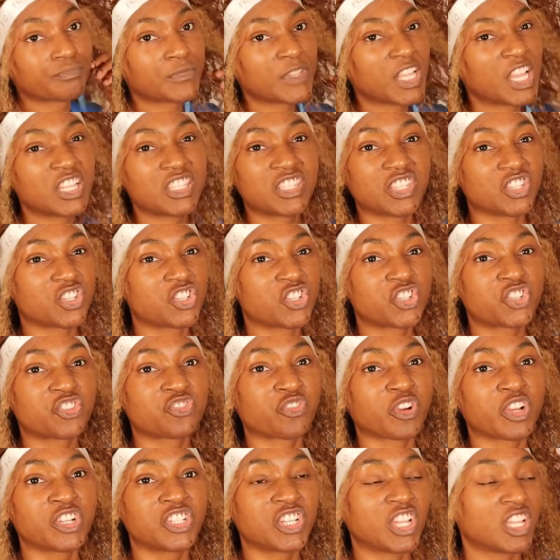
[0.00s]
It's a
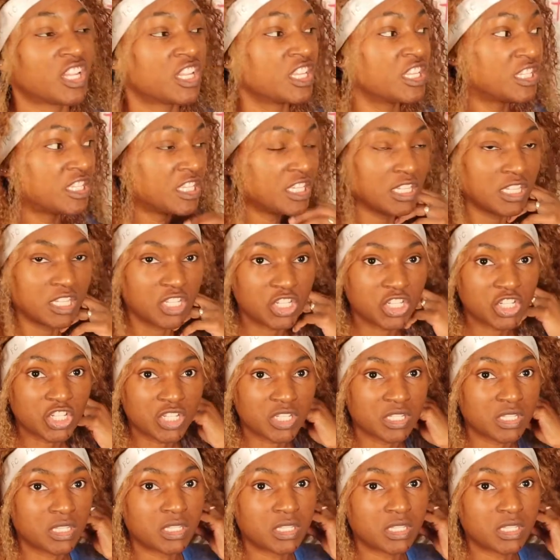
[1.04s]
stretch at 18 inches.